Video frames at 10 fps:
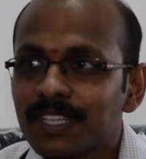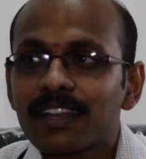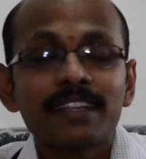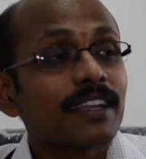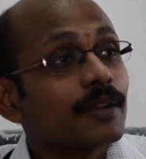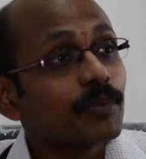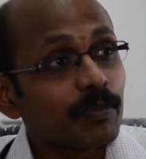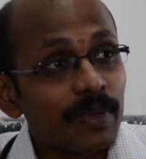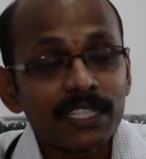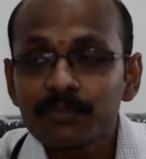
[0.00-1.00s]
Yeah, they can
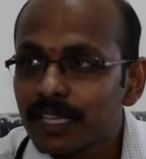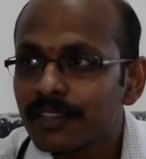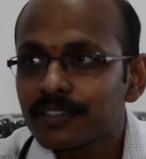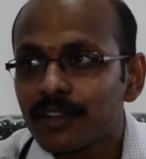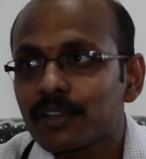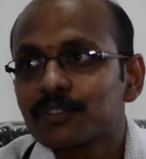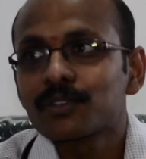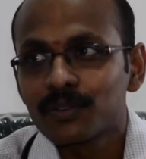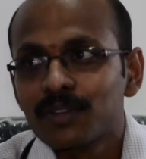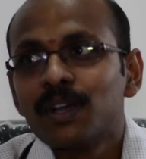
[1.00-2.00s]
put pacemakers
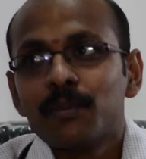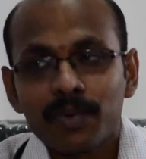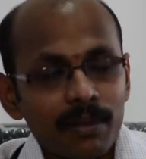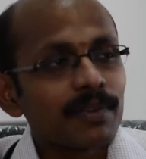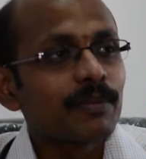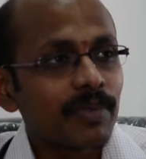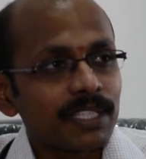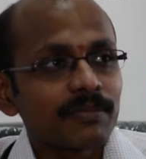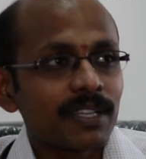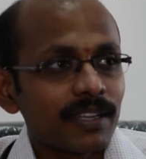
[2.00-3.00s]
also, permanent
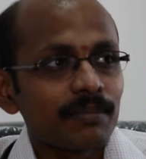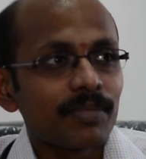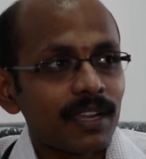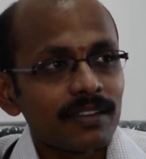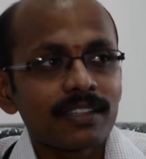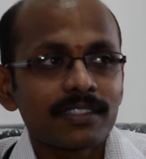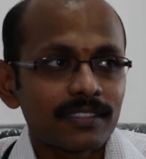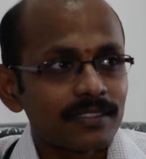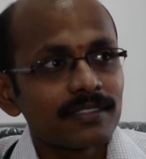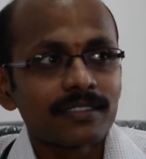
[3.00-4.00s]
pacemaker
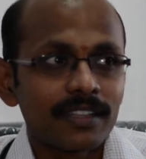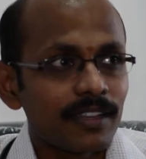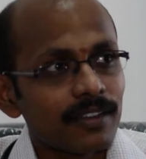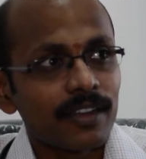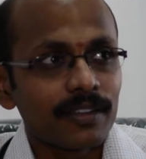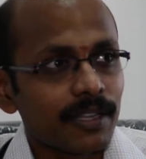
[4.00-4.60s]
implantation there, that